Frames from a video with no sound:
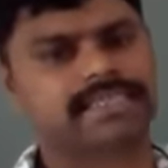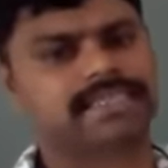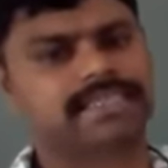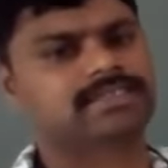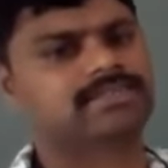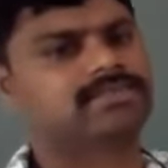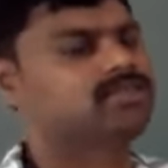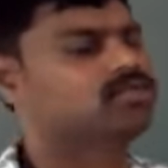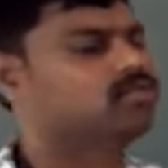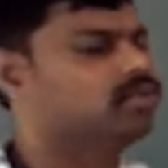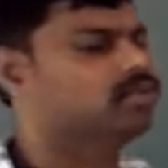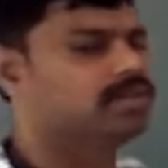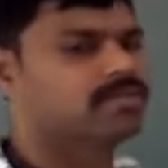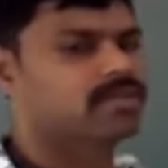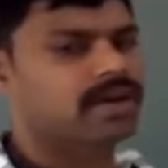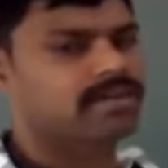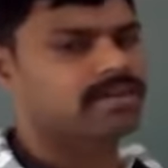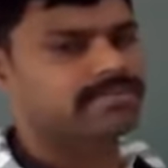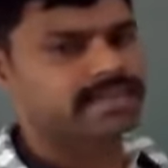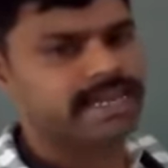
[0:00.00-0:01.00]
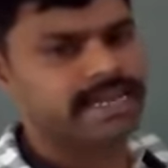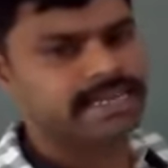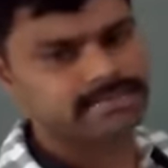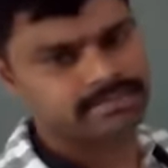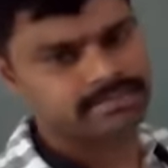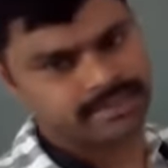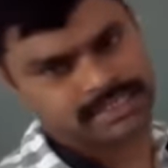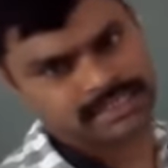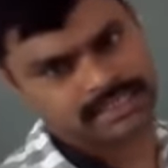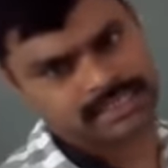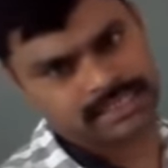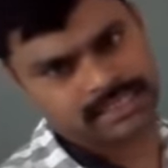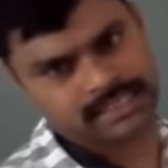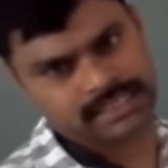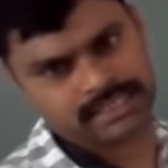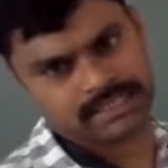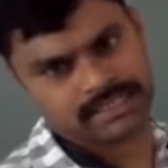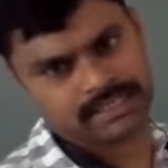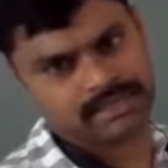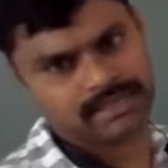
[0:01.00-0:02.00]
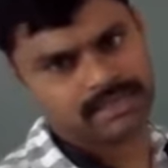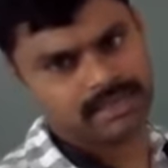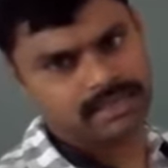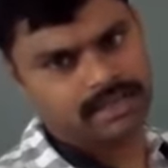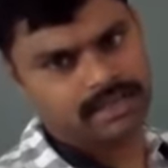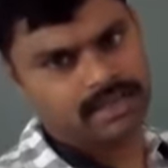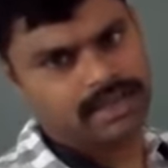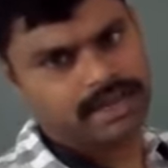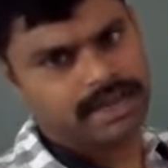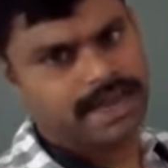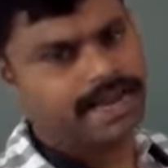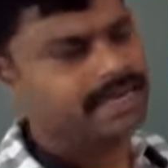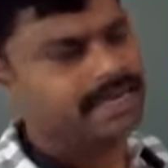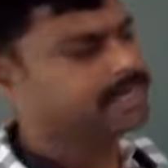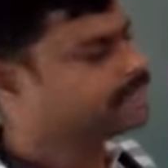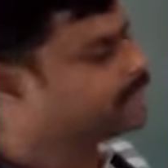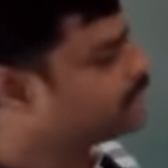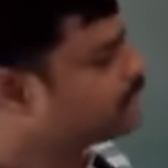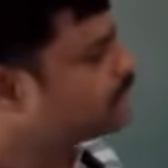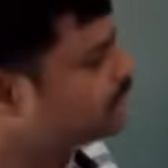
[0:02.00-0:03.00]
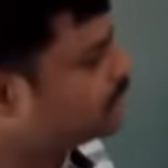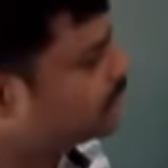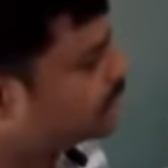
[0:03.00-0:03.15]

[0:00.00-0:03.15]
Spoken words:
That's why sodium carbonate has basic nature, and it